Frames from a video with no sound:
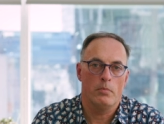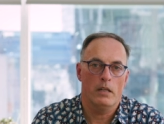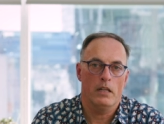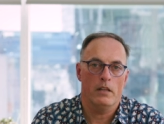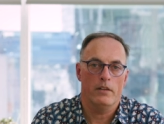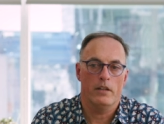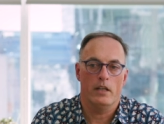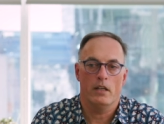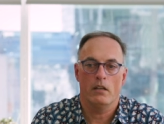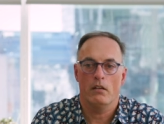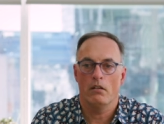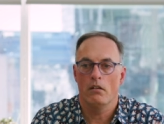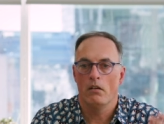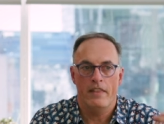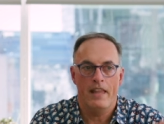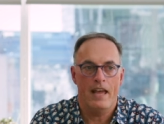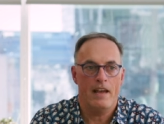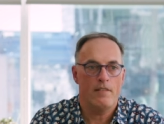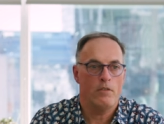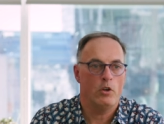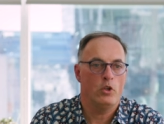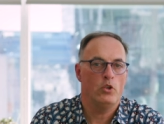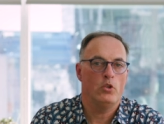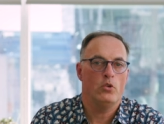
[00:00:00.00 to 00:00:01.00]
building,
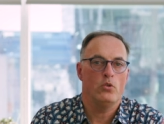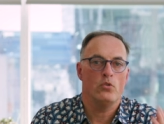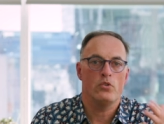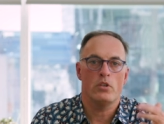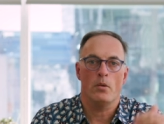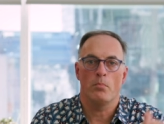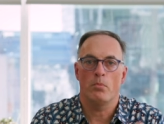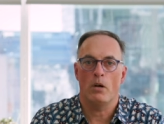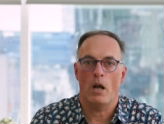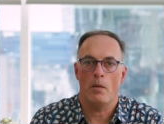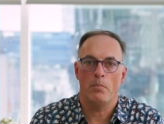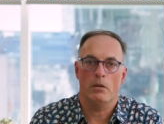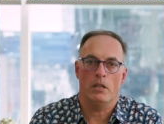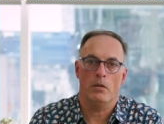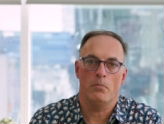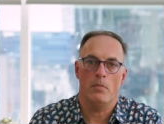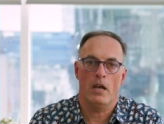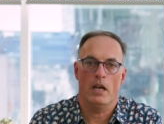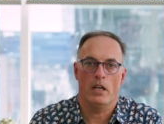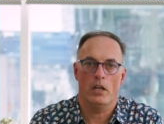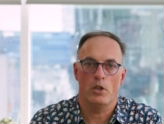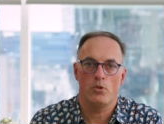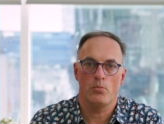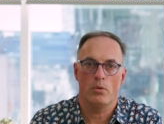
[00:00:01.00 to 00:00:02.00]
never used a property
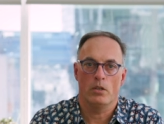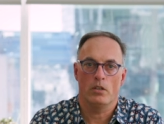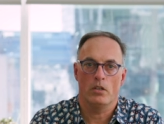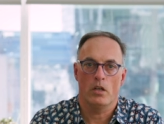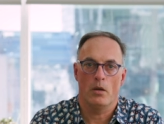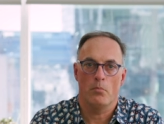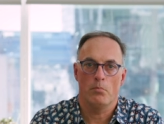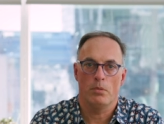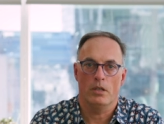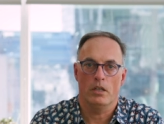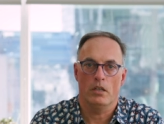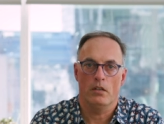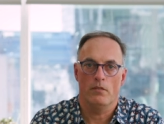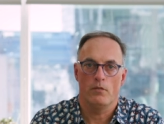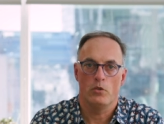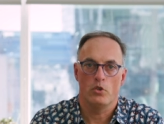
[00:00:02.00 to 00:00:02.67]
management company.